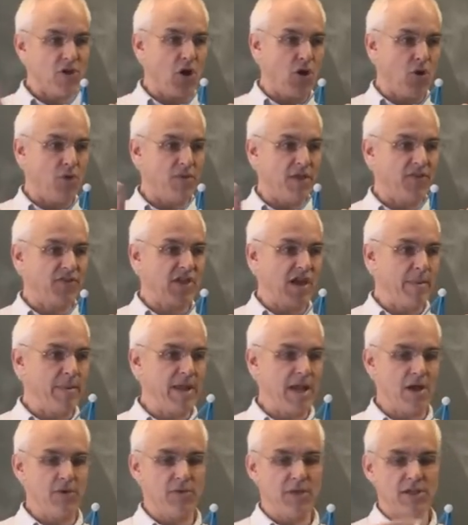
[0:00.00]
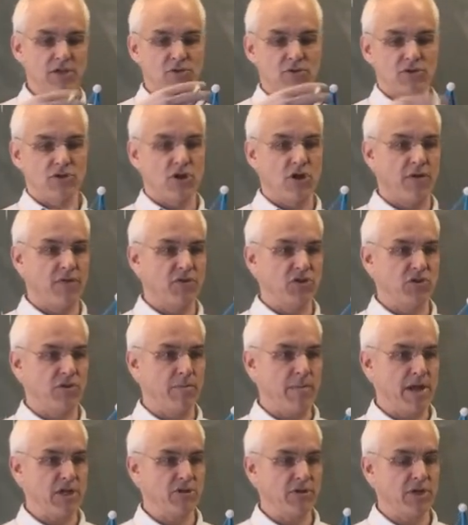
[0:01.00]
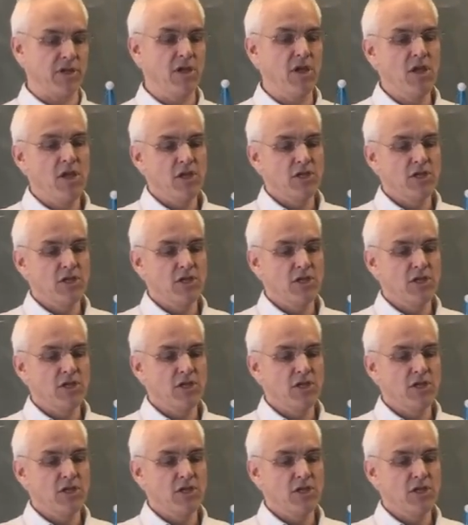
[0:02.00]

cone that's coming out, that, whose curvature we're measuring.